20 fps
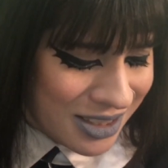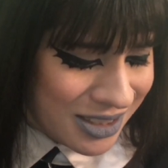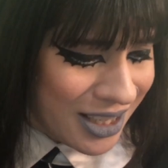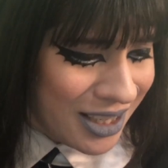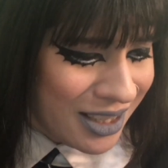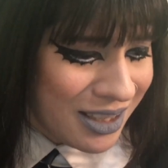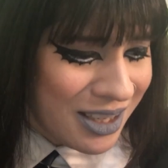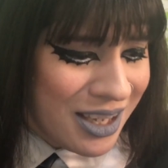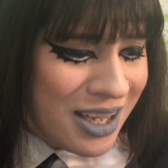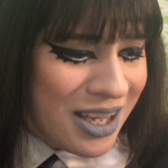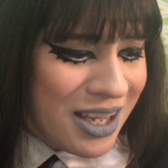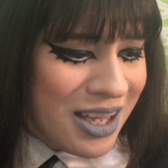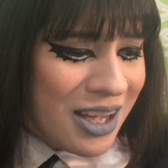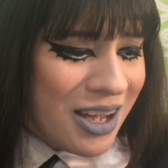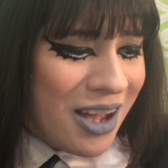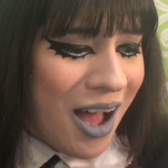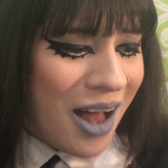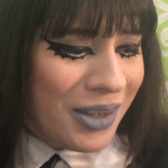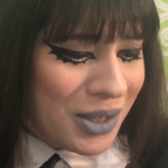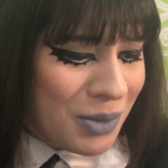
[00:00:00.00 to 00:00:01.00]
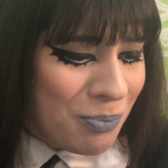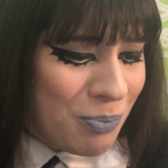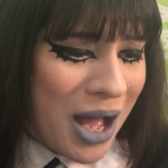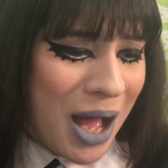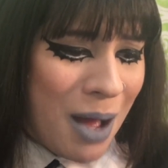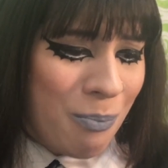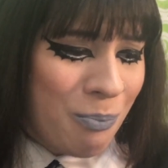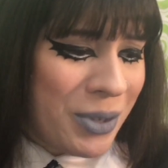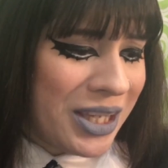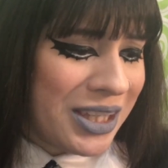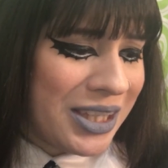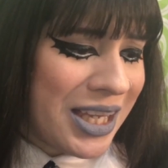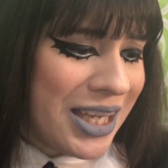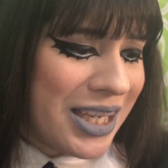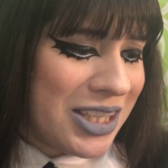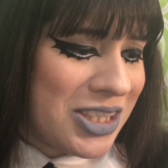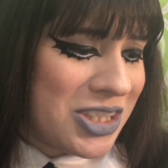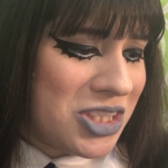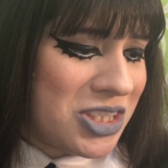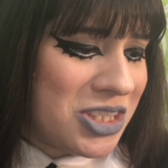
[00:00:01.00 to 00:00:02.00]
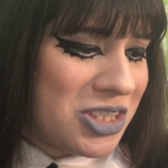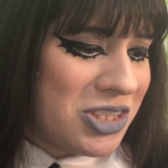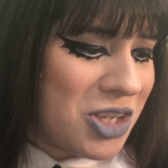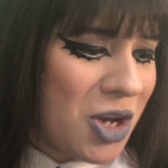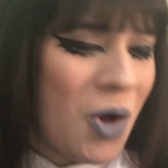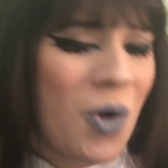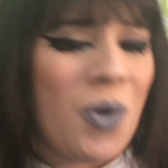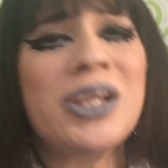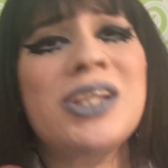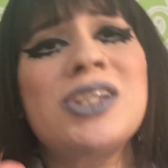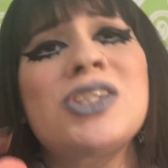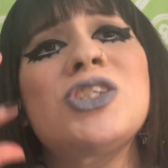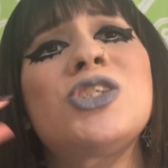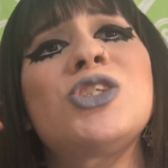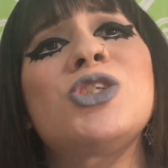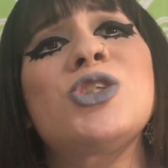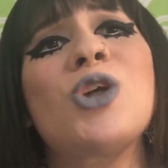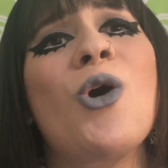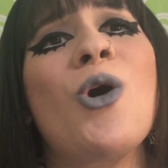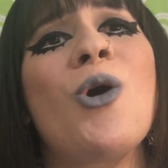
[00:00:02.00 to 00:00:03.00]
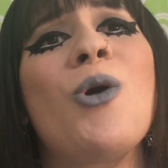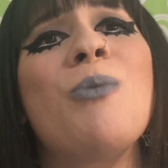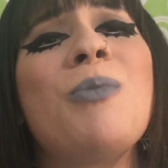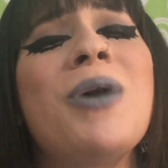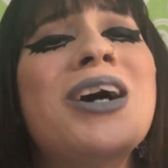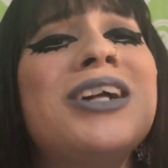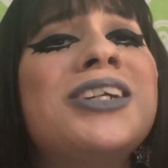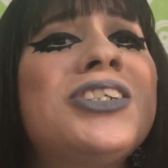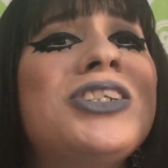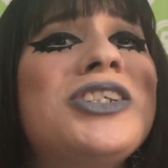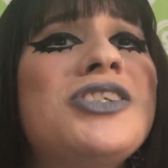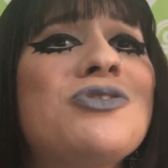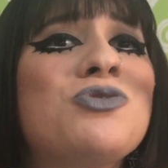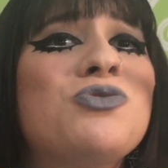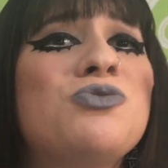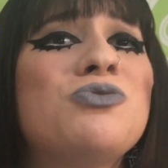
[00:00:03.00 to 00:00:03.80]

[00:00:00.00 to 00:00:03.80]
Like Colourpop been like showing so much